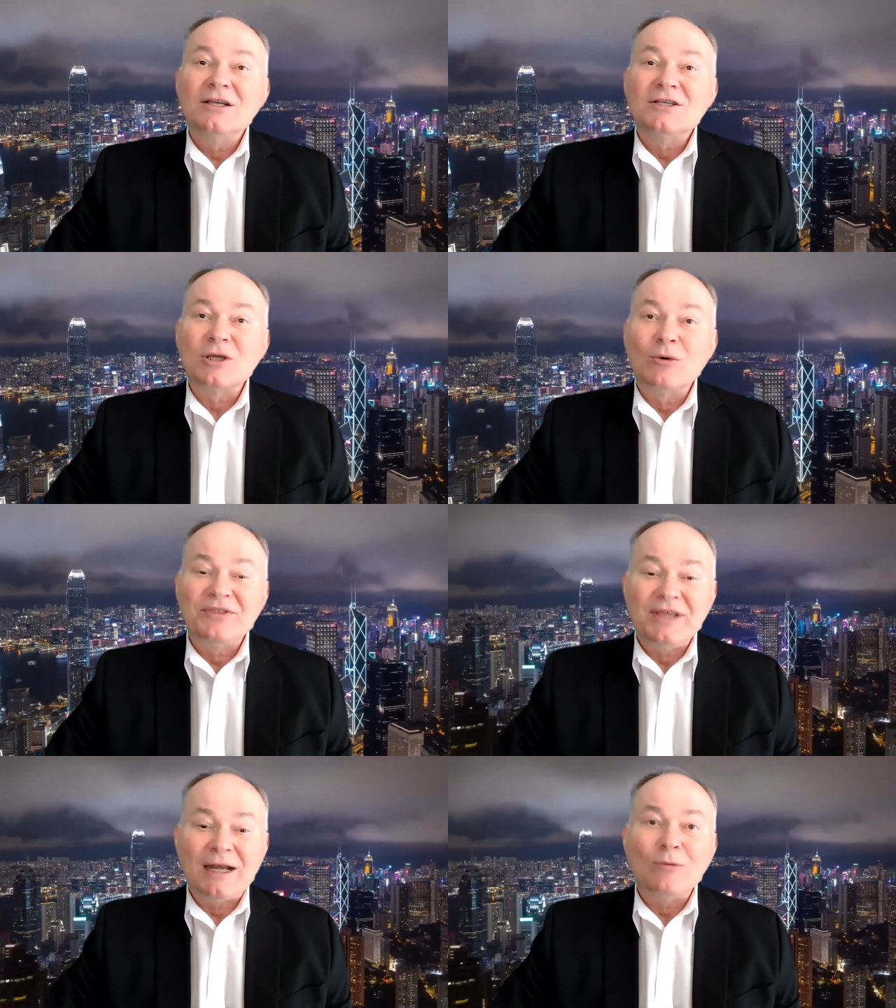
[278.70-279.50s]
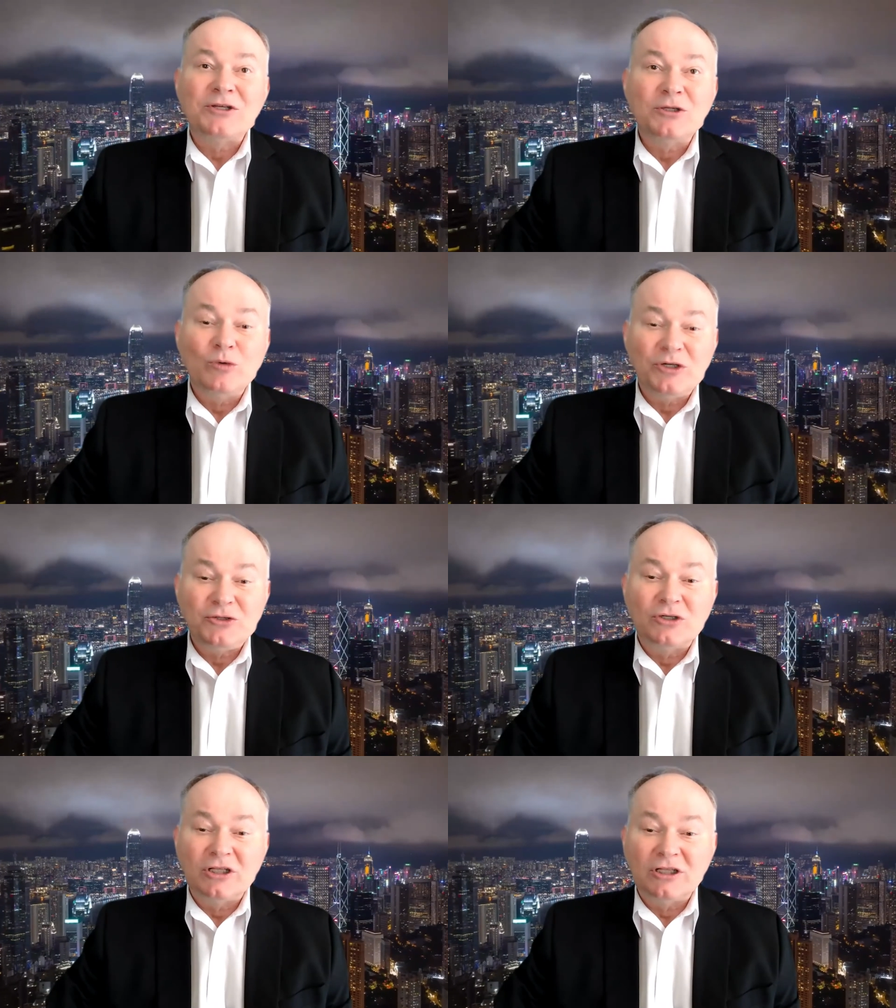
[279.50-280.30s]
So with that, I want to
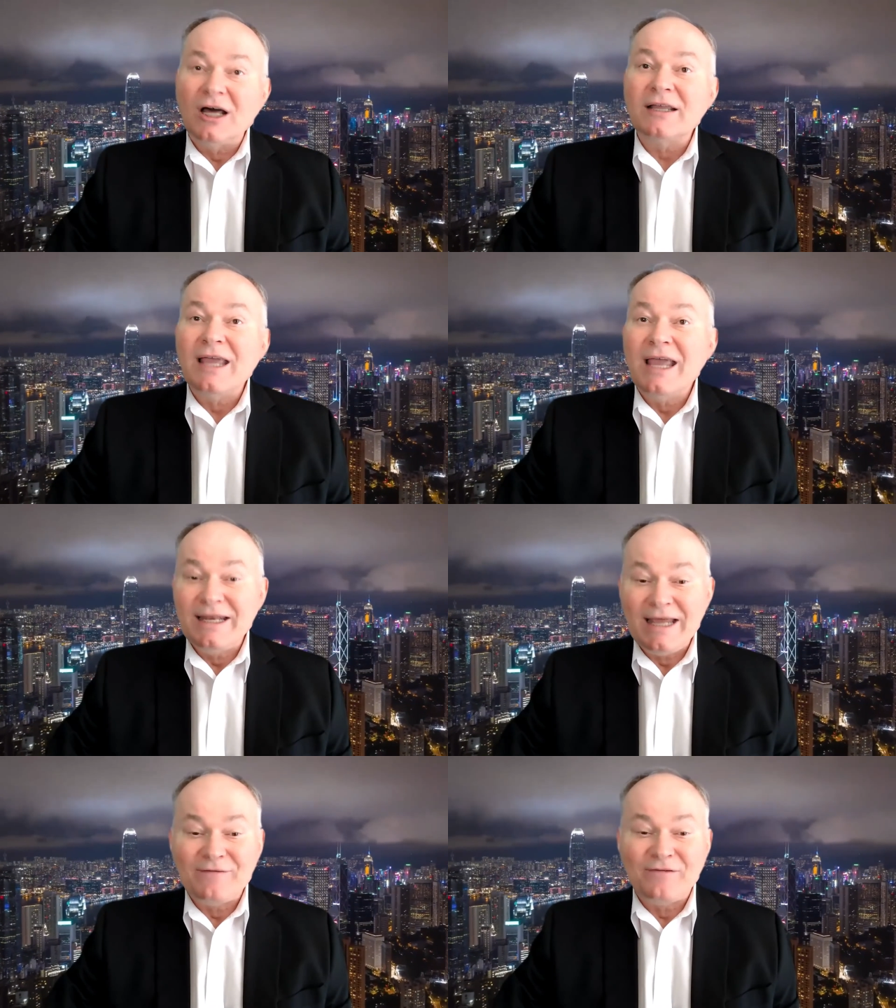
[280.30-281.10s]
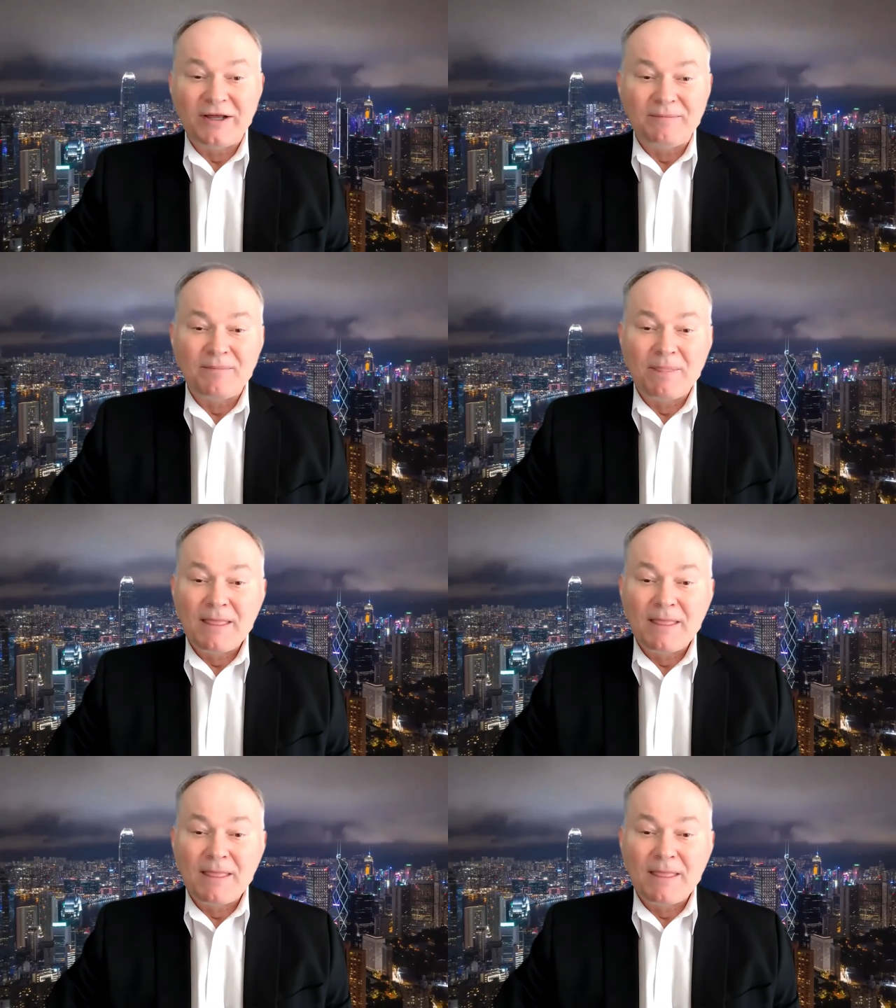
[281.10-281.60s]
wish you good luck and have fun.